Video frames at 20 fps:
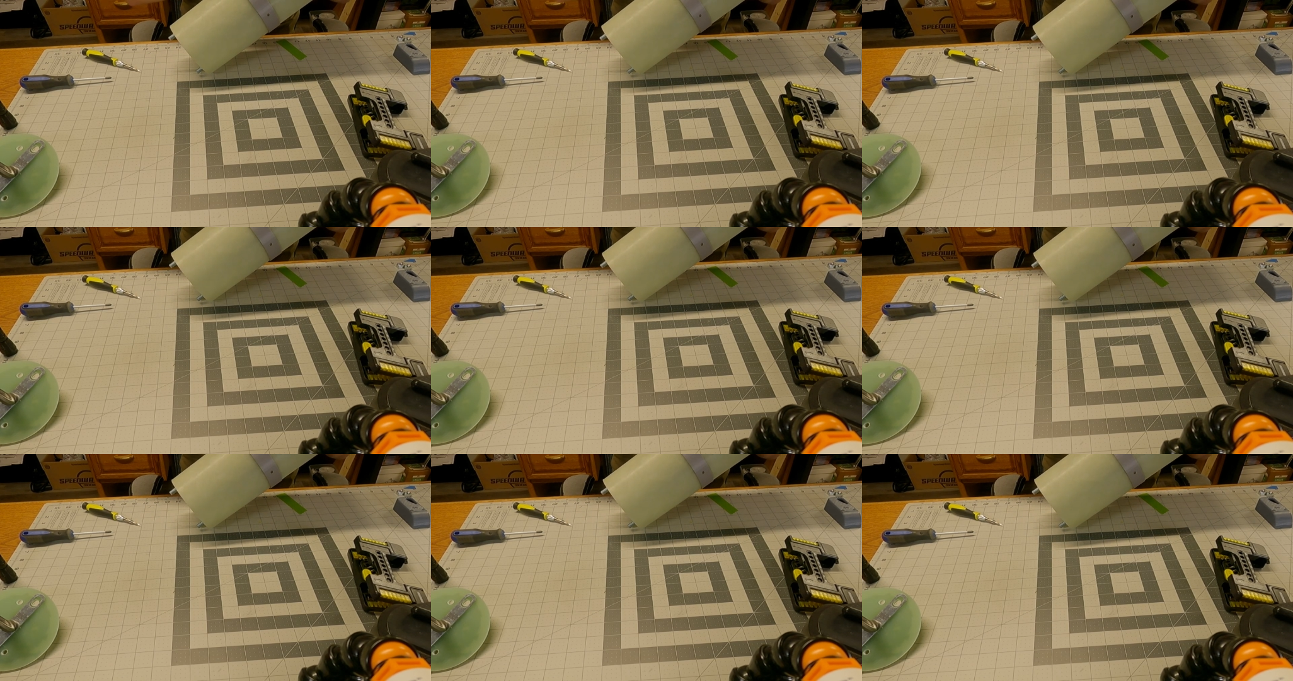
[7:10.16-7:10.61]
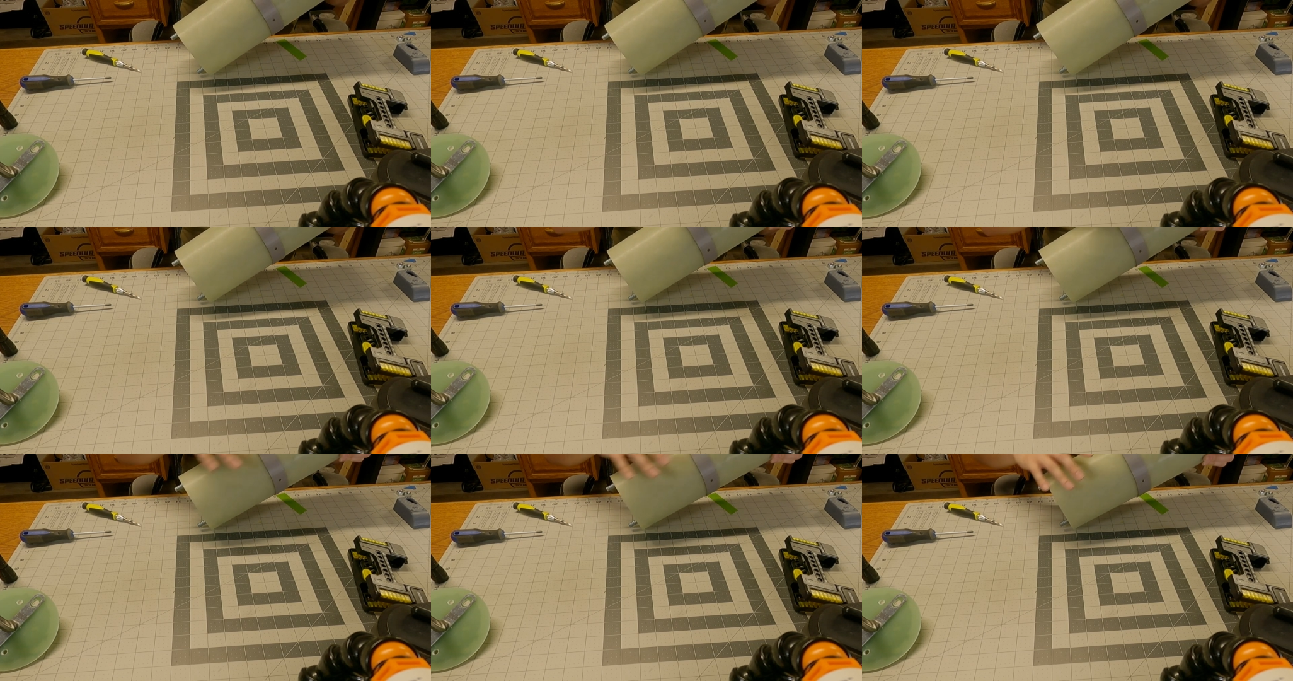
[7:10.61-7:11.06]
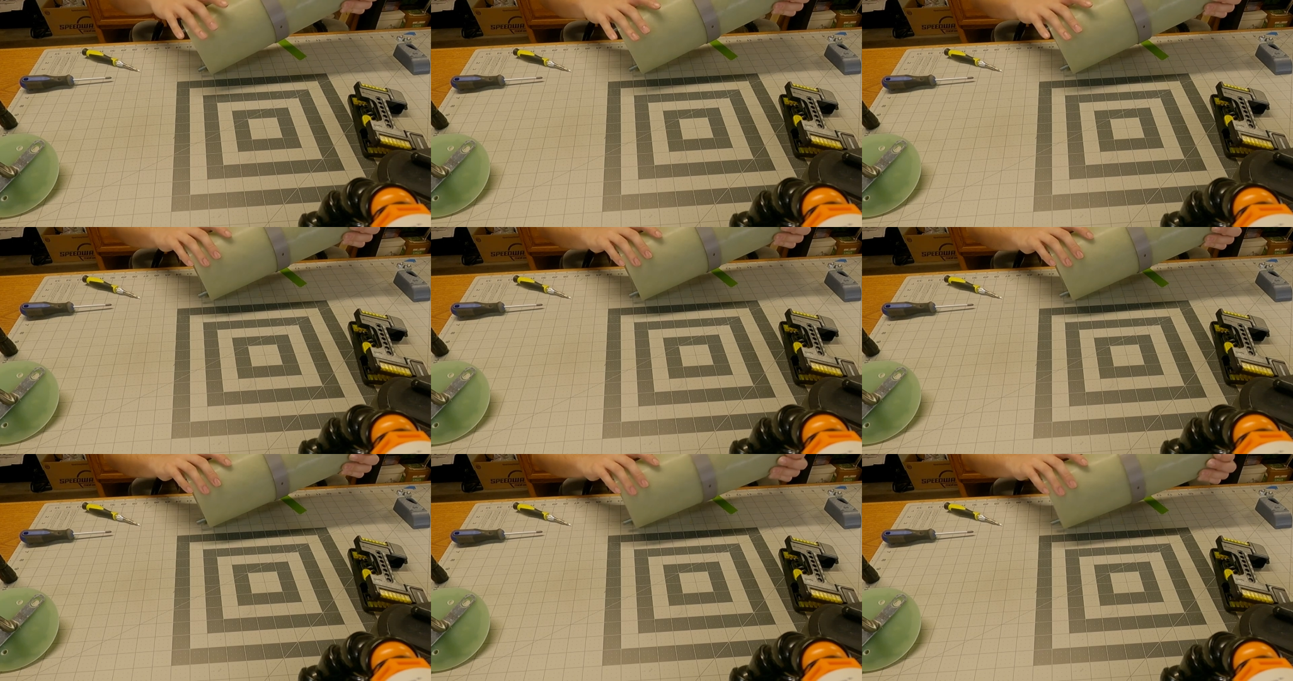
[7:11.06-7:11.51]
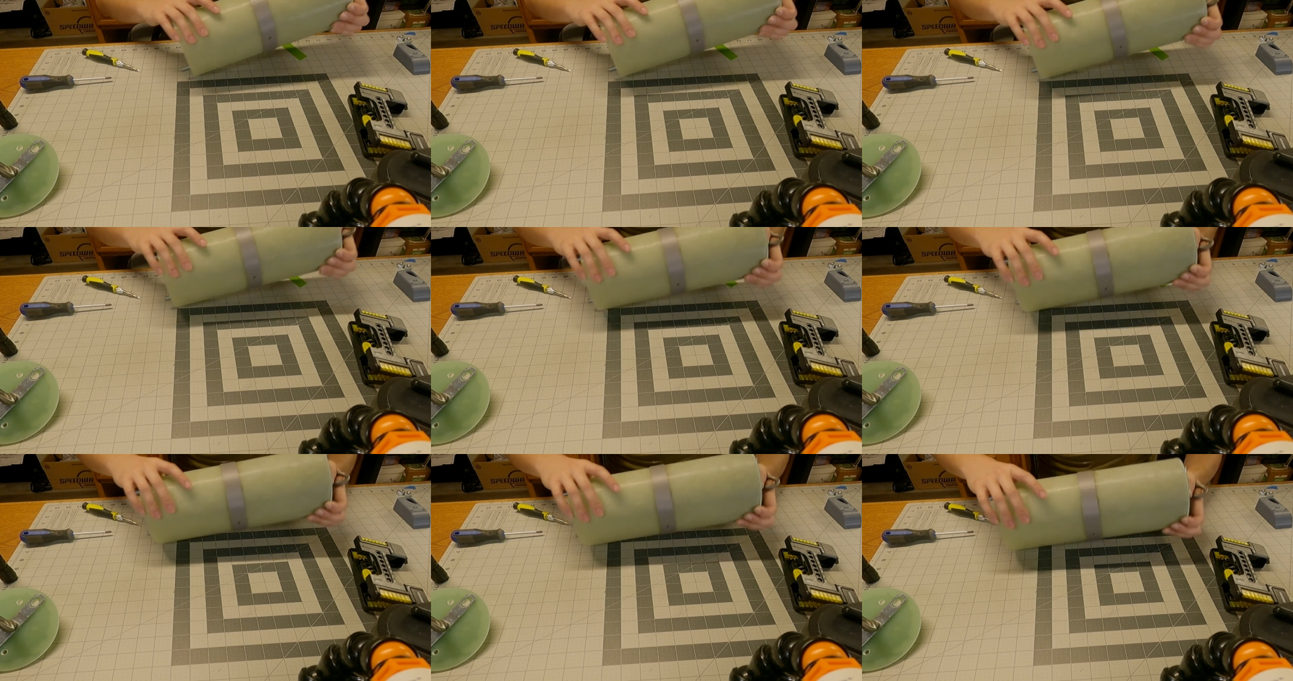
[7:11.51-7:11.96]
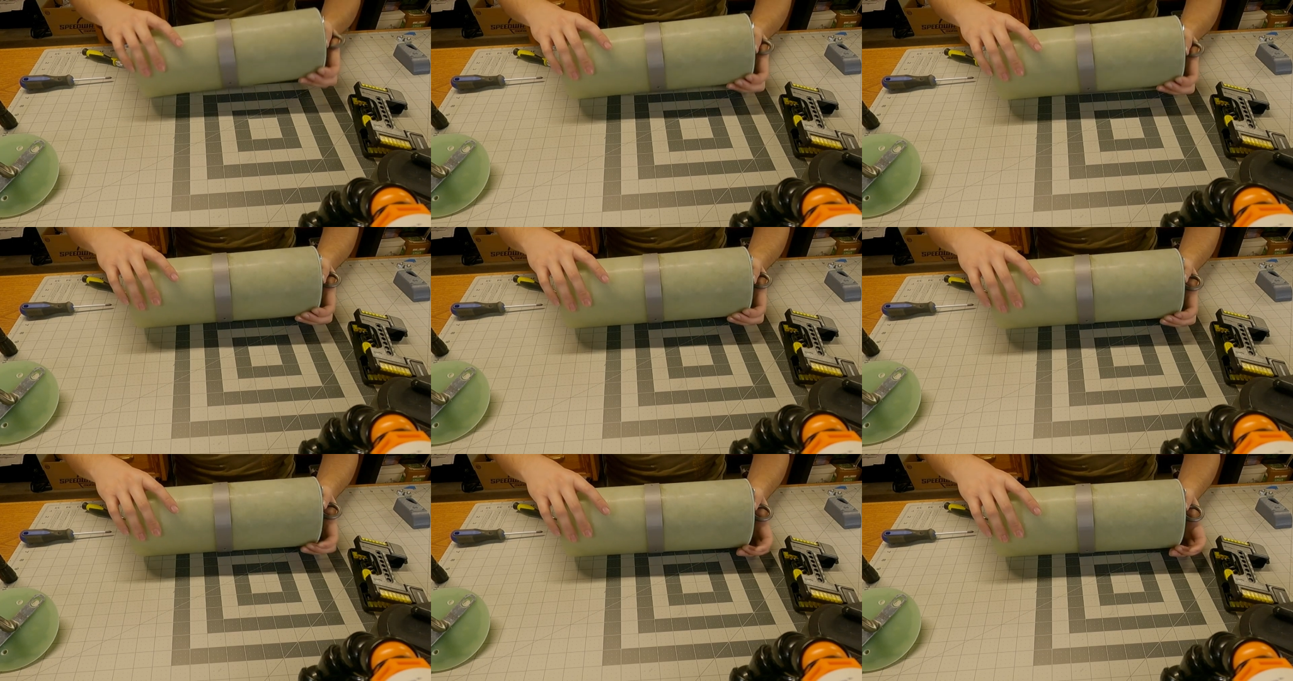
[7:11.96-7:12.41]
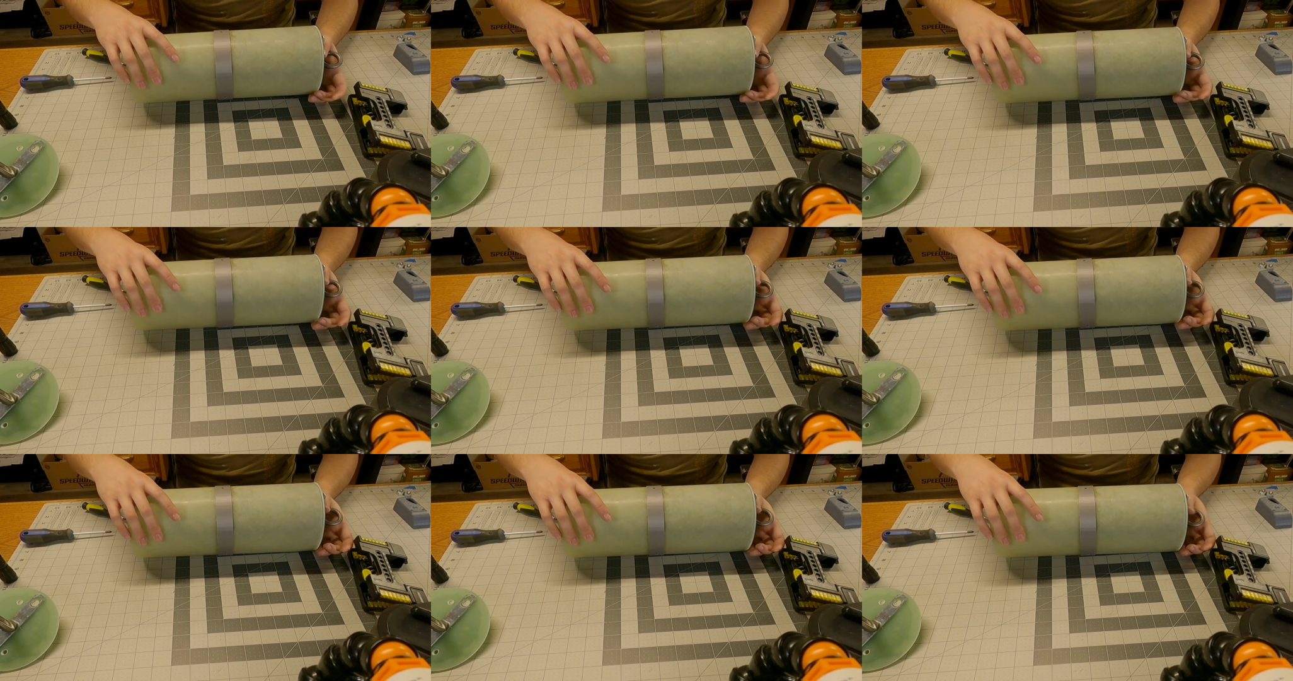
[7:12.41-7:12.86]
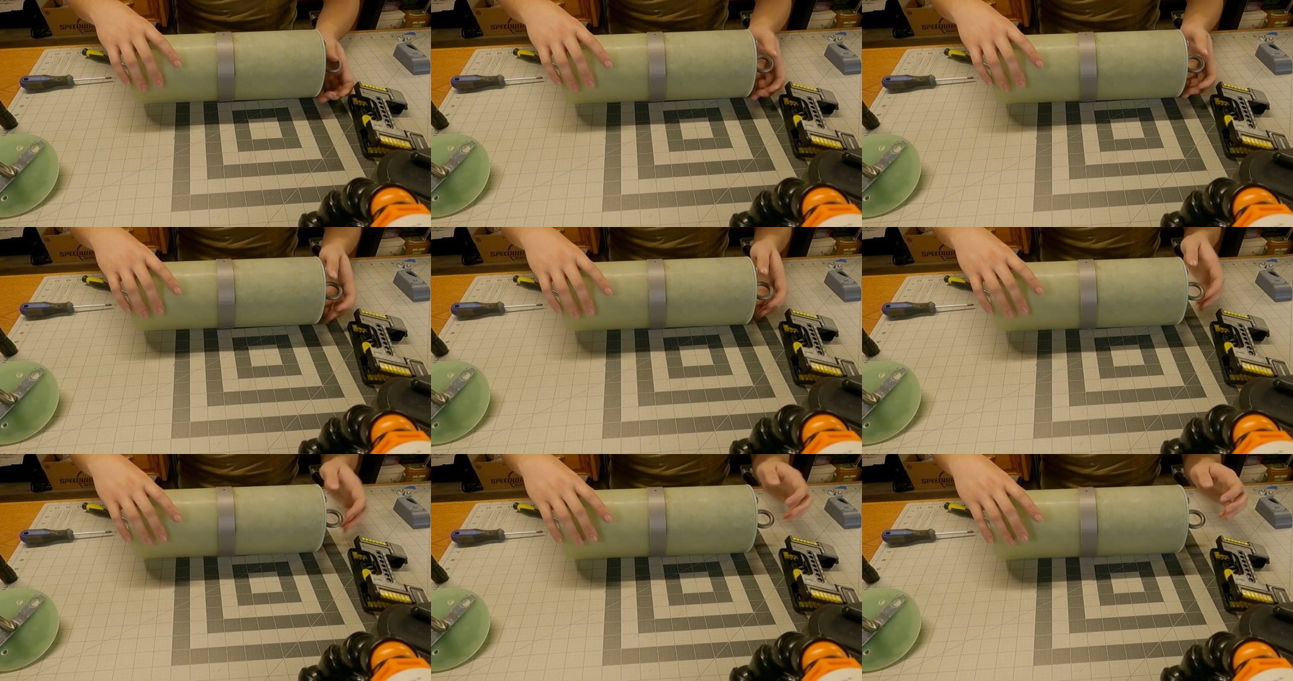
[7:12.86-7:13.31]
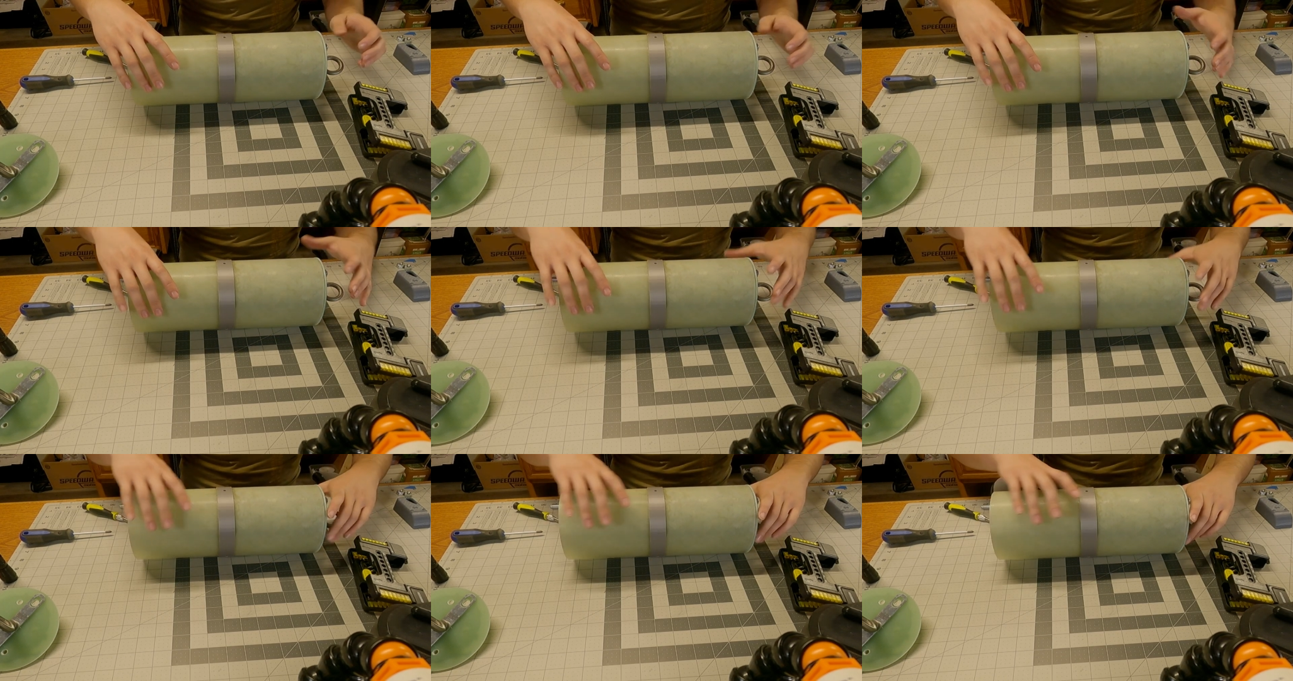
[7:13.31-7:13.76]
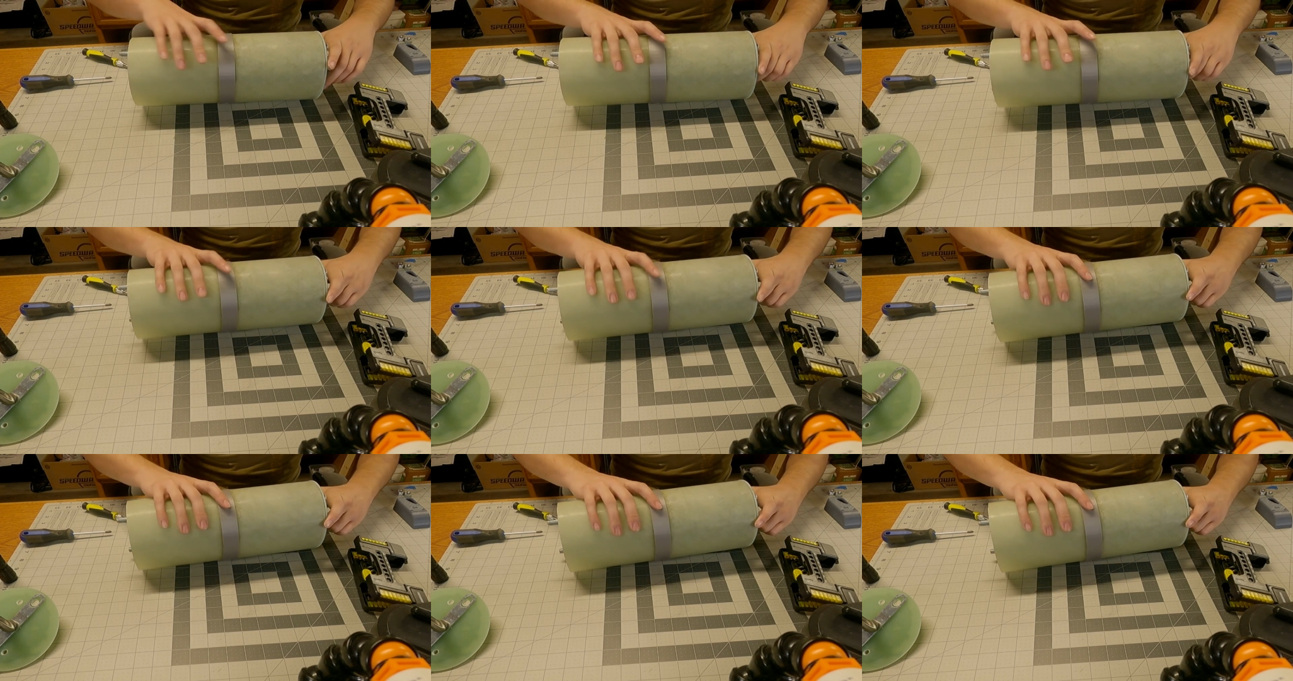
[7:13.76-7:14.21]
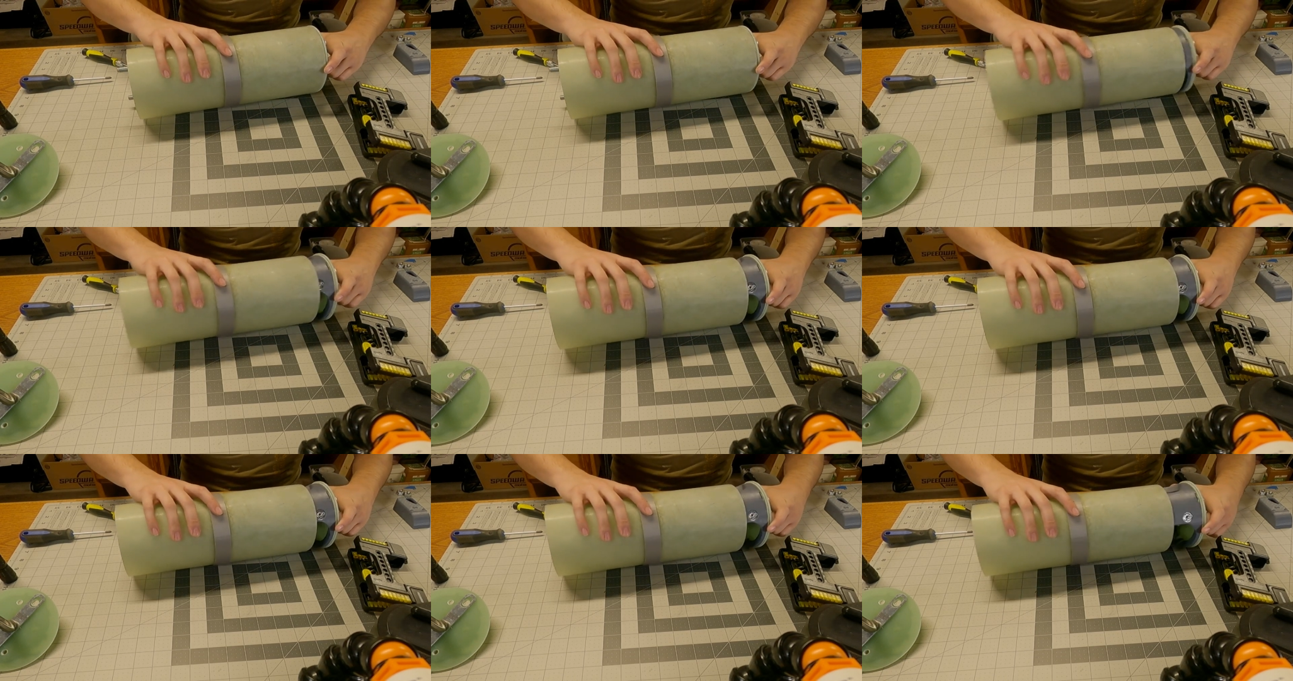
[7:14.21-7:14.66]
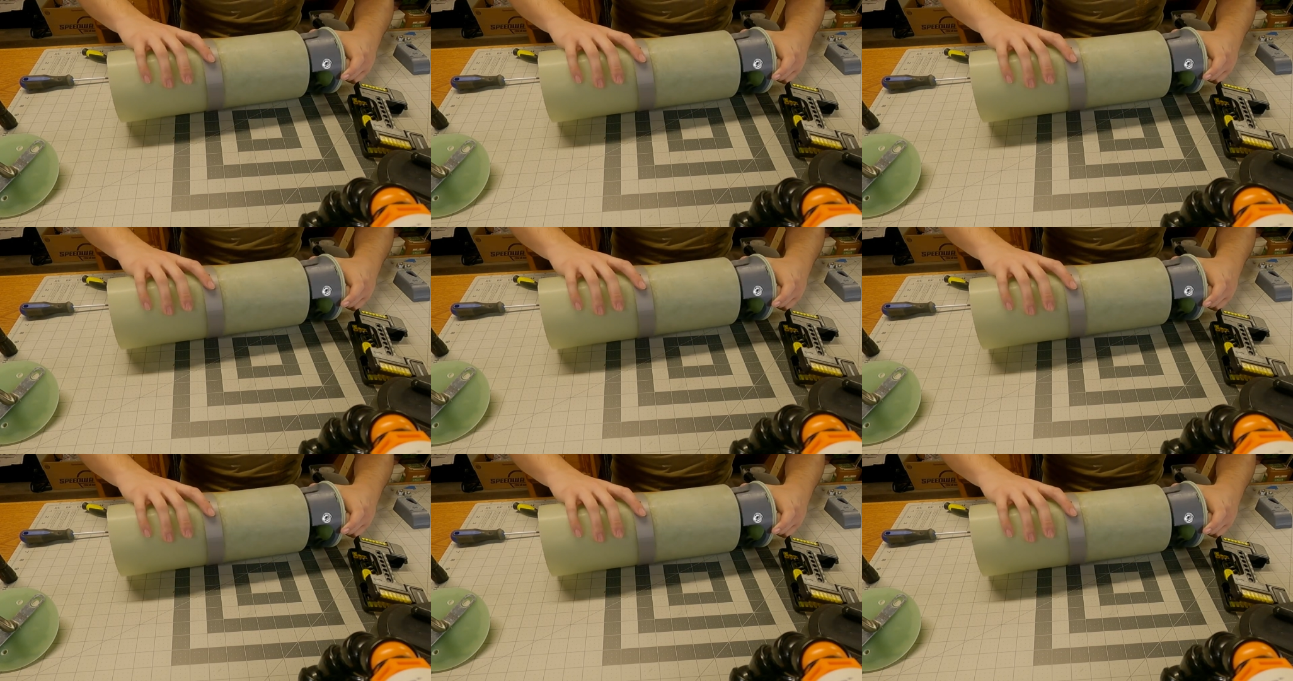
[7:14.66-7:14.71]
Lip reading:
(no speaker visible)